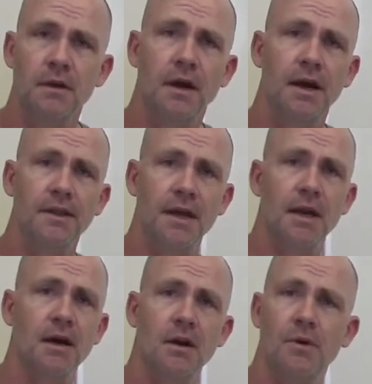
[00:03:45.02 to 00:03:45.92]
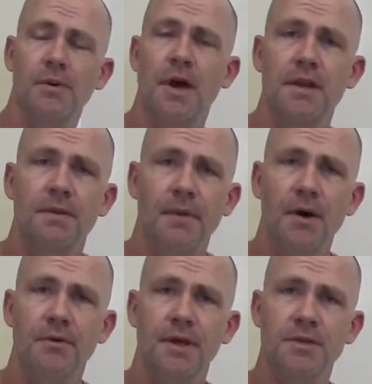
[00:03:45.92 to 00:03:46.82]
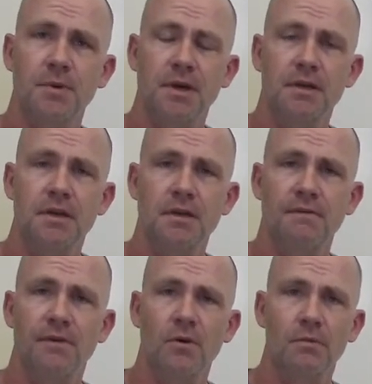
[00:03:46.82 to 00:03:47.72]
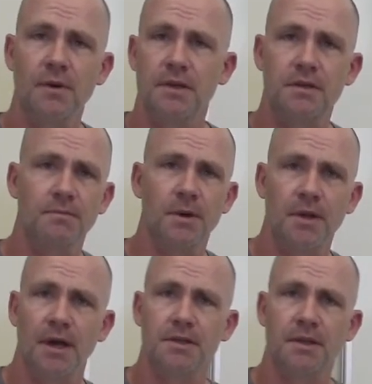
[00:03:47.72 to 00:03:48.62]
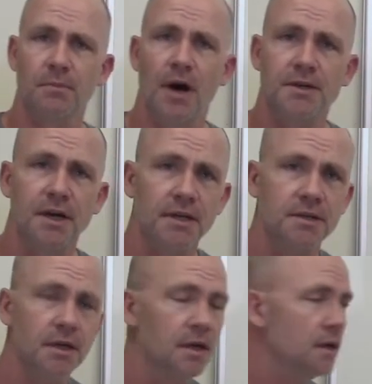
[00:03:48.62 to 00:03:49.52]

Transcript: And then I'm going to hold on to both as we continue forward because they're both excellent projects.